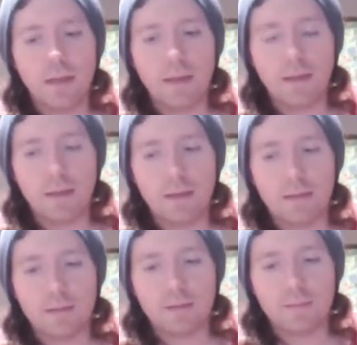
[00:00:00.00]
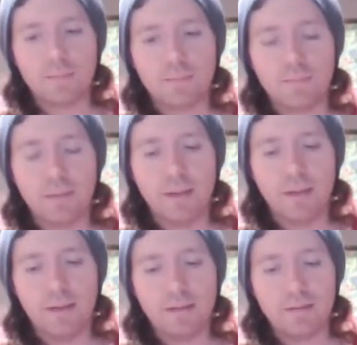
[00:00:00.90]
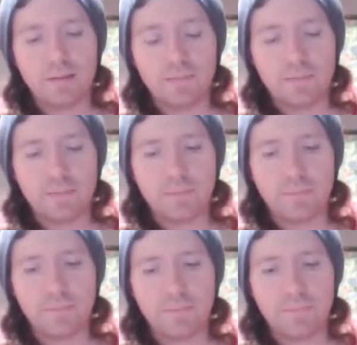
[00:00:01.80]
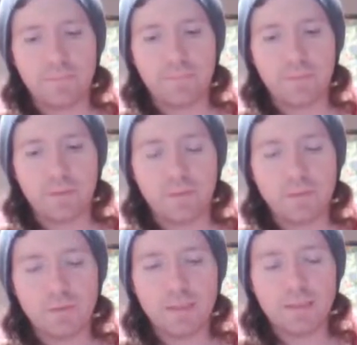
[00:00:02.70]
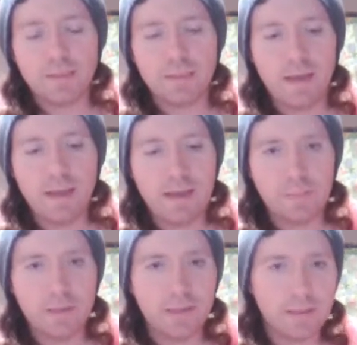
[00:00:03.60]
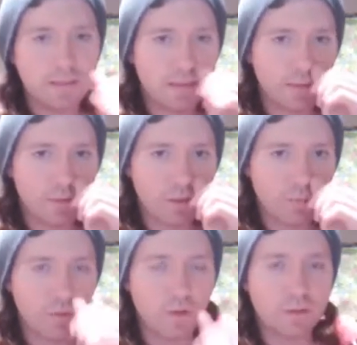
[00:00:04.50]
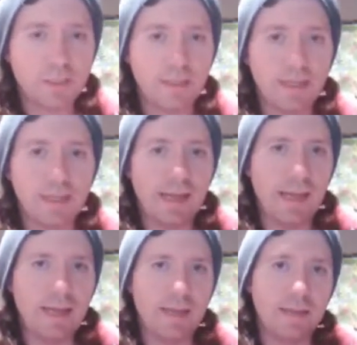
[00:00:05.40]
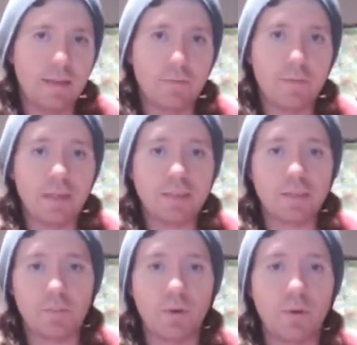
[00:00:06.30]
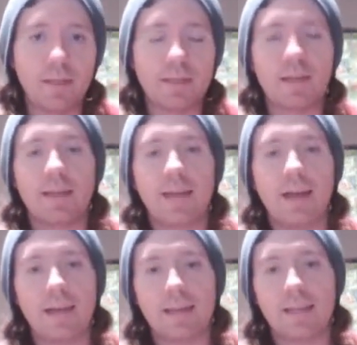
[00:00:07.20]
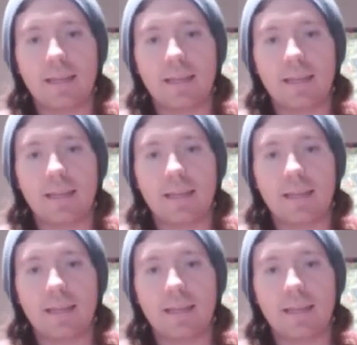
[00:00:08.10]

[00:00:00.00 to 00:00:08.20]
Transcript: what's actually happening is that we're approaching an inflection point, and I searched